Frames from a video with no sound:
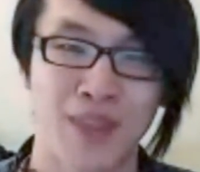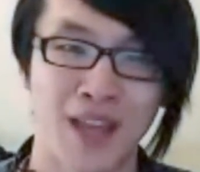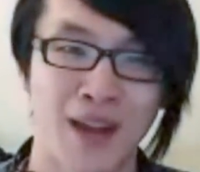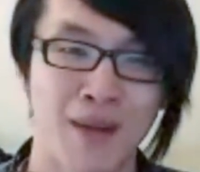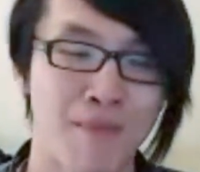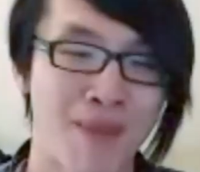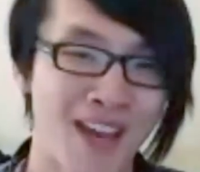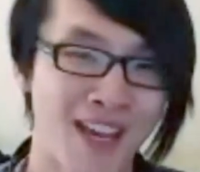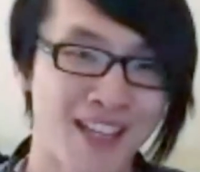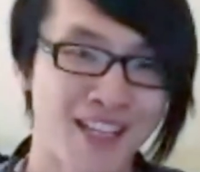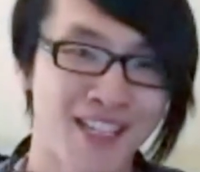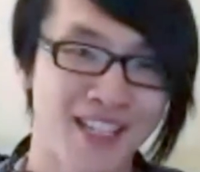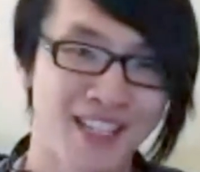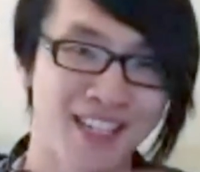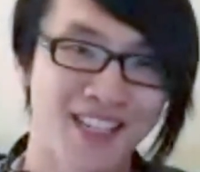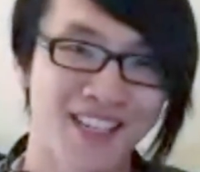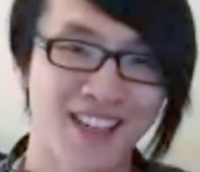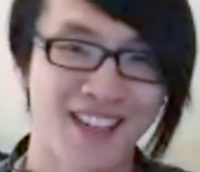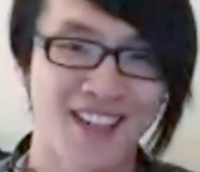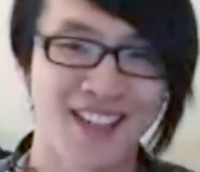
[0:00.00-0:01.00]
that
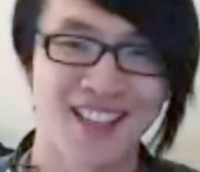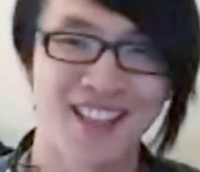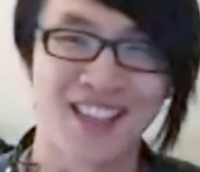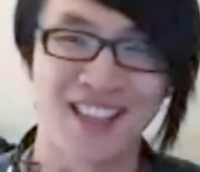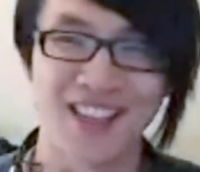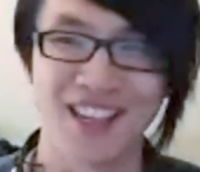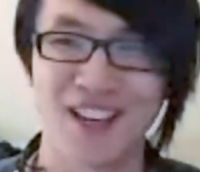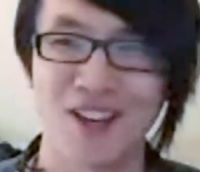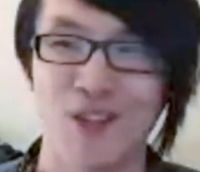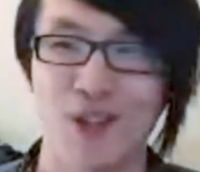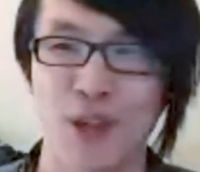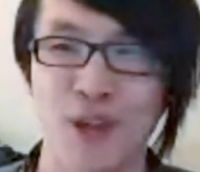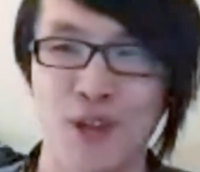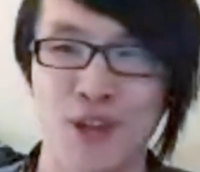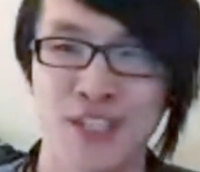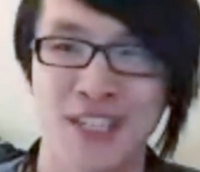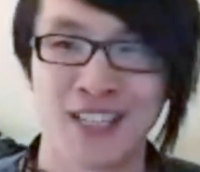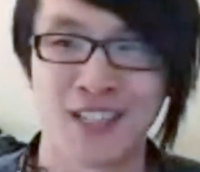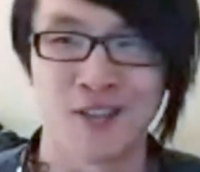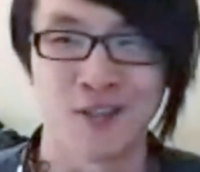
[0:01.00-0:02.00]
makes the audio
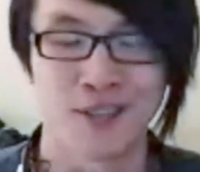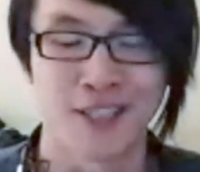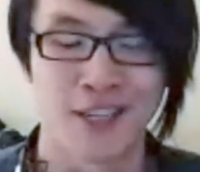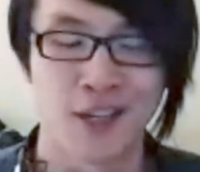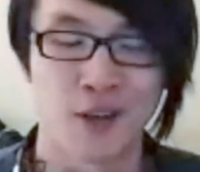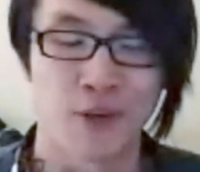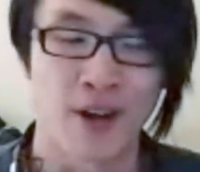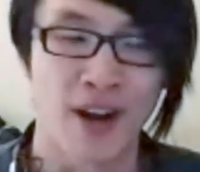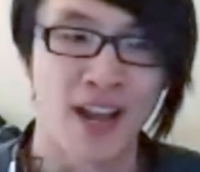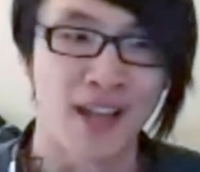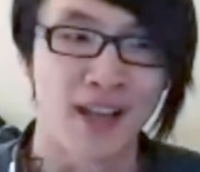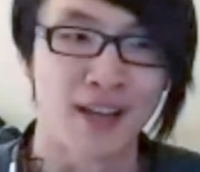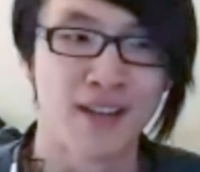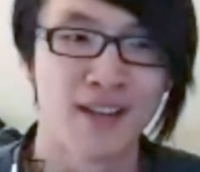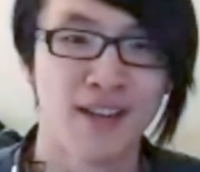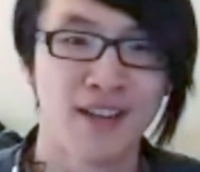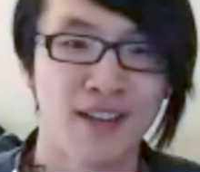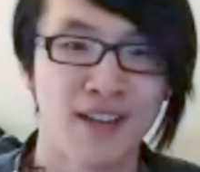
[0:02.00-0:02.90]
signal degrade